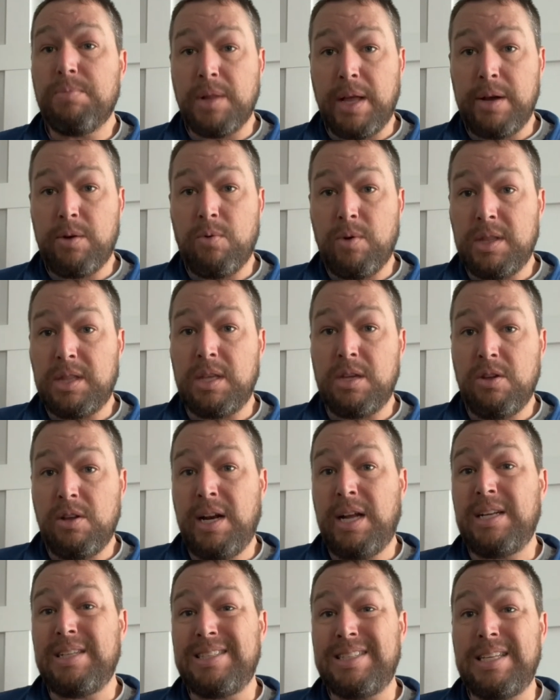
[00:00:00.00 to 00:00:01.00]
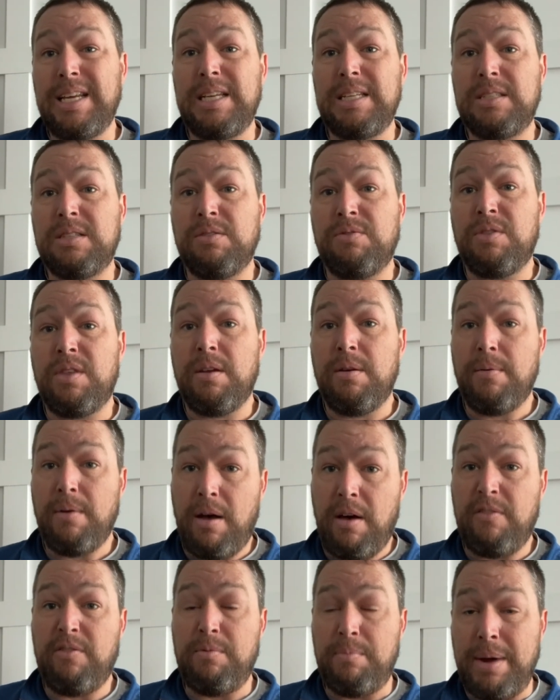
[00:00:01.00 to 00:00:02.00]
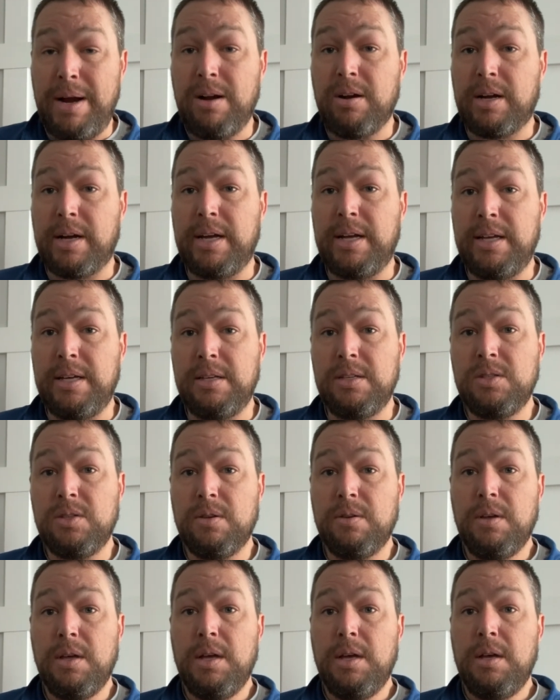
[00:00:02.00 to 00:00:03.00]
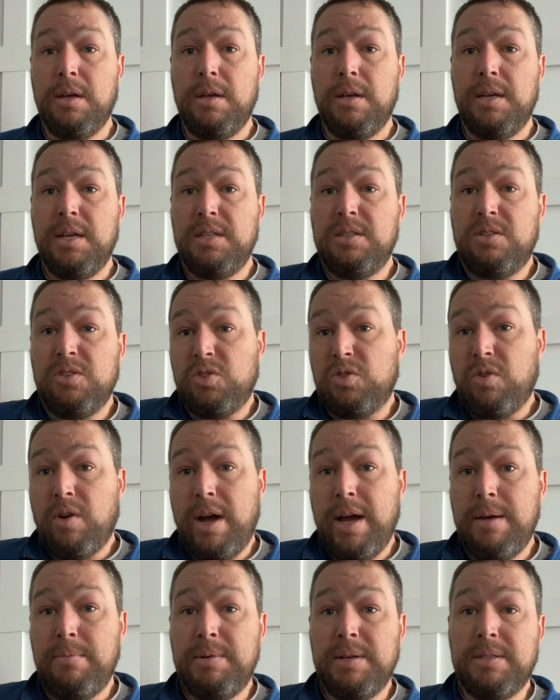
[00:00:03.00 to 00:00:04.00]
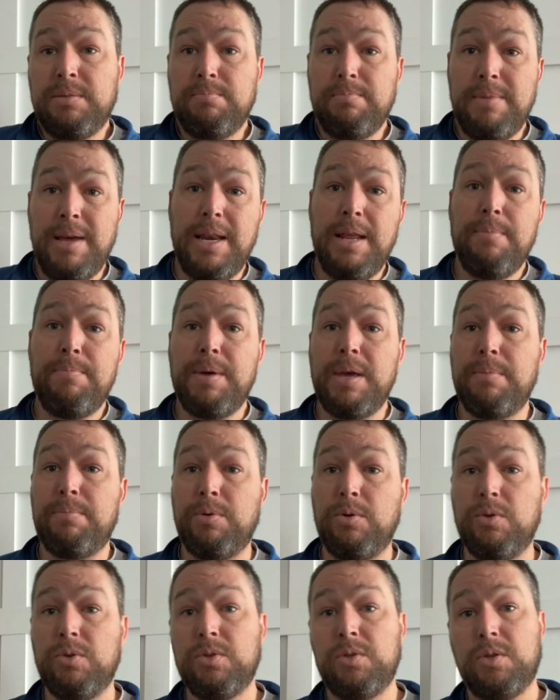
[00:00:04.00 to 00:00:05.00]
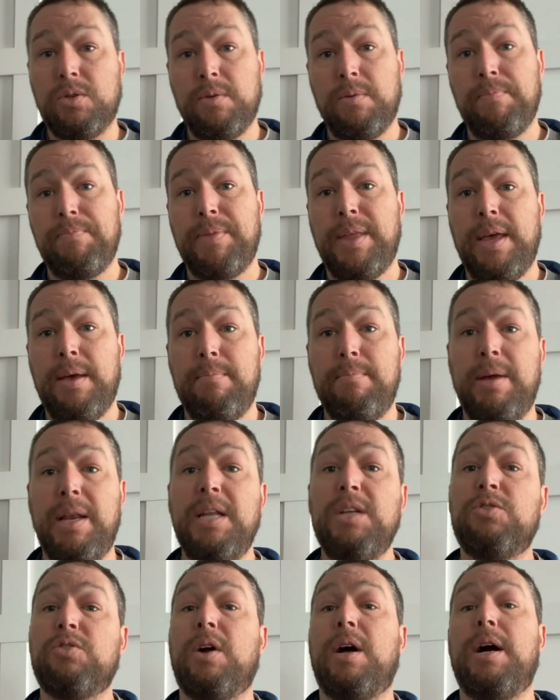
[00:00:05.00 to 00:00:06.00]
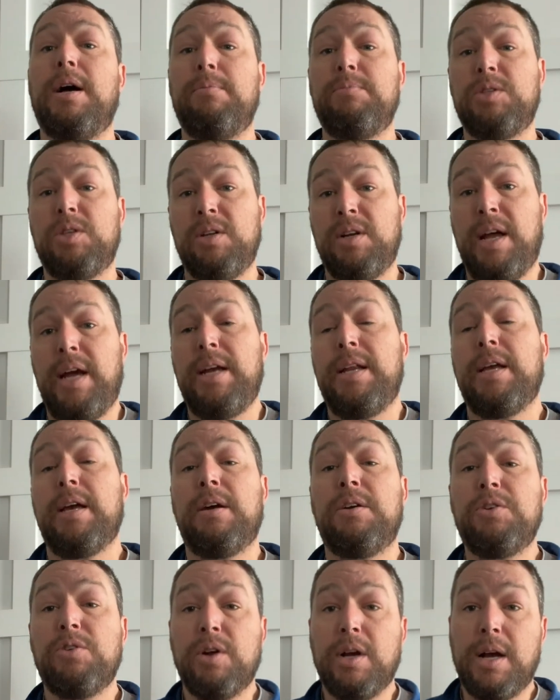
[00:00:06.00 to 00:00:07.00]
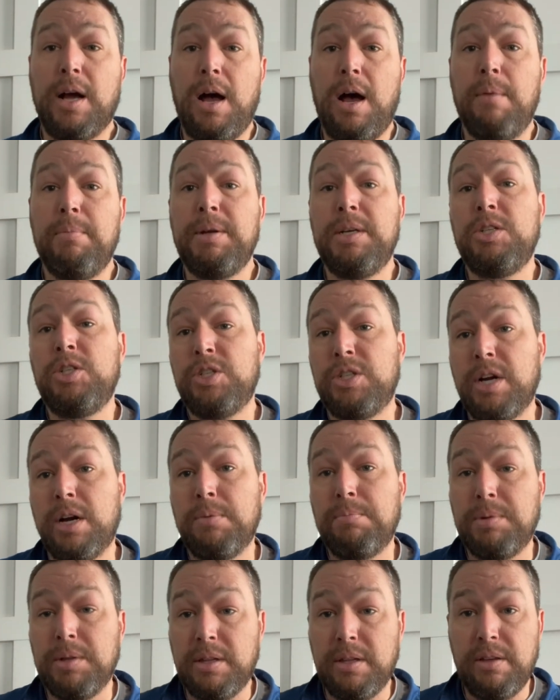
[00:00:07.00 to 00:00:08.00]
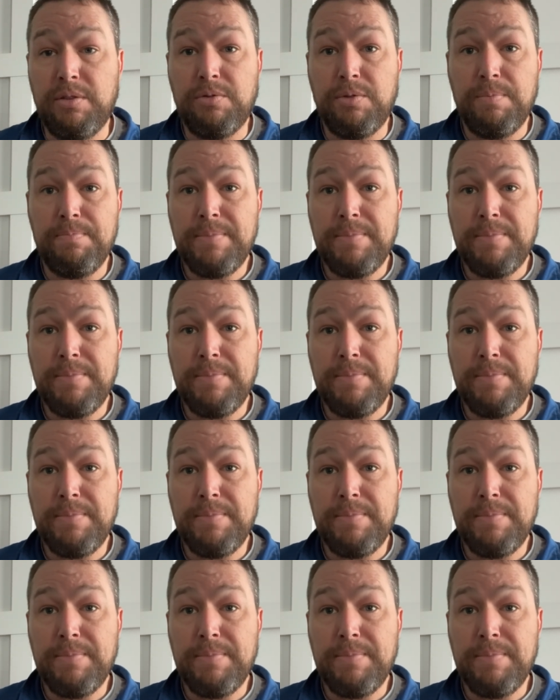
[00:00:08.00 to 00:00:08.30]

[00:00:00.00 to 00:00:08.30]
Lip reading: like what the United States of America is described as many peoples, many tribes uniting under a common shared belief.